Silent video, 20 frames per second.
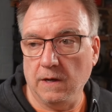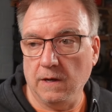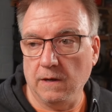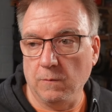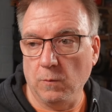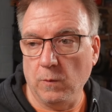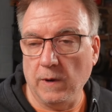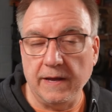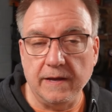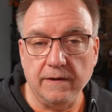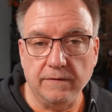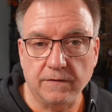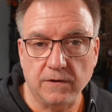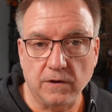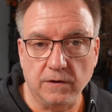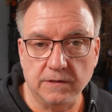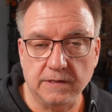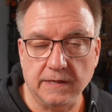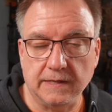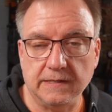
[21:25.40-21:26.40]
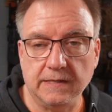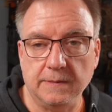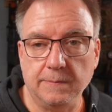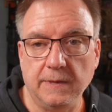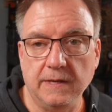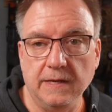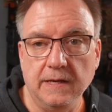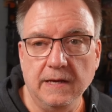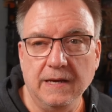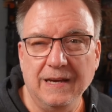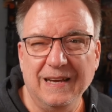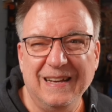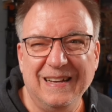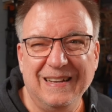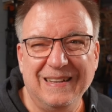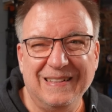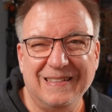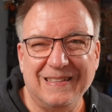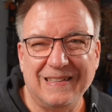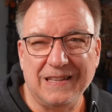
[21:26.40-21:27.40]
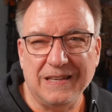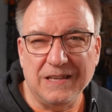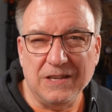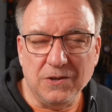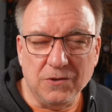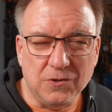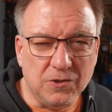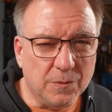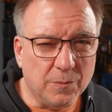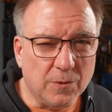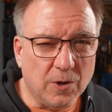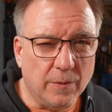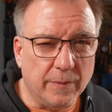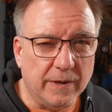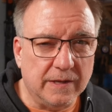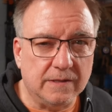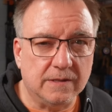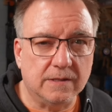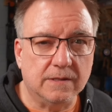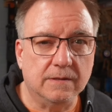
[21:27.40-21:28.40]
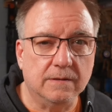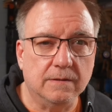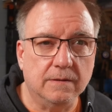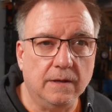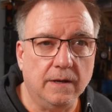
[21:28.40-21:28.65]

way of contacting me. The YouTube comments,